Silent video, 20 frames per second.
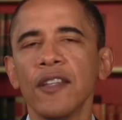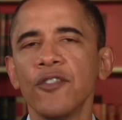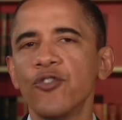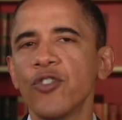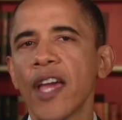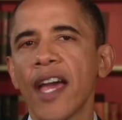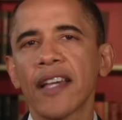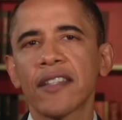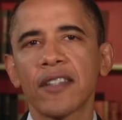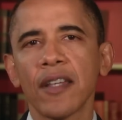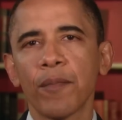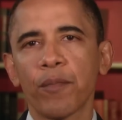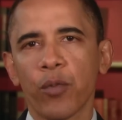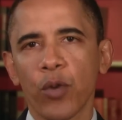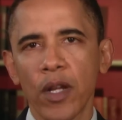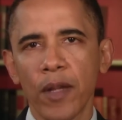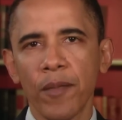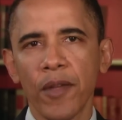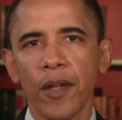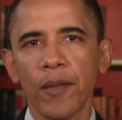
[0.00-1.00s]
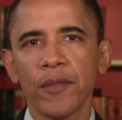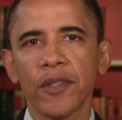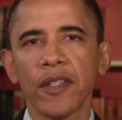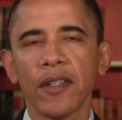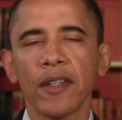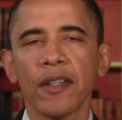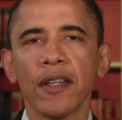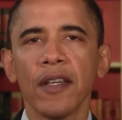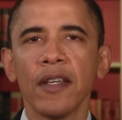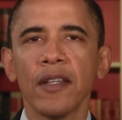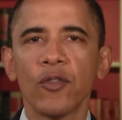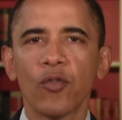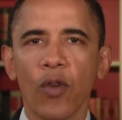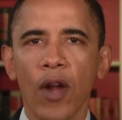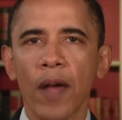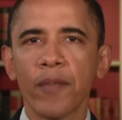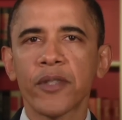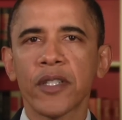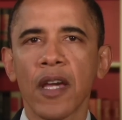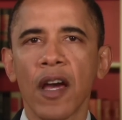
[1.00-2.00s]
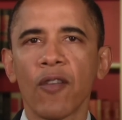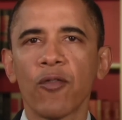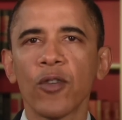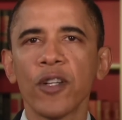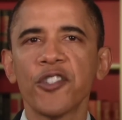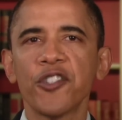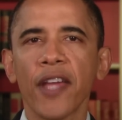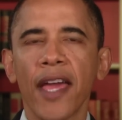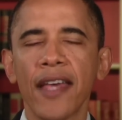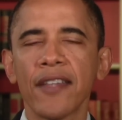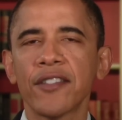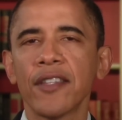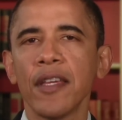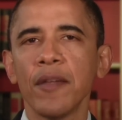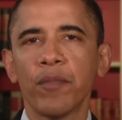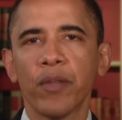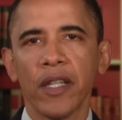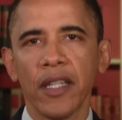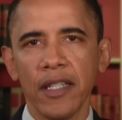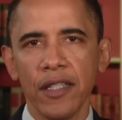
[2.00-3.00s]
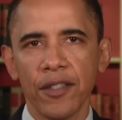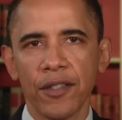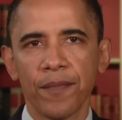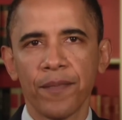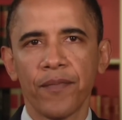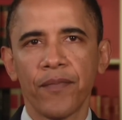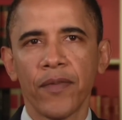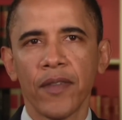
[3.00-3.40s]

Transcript: jacks up premiums and drops coverage as they please.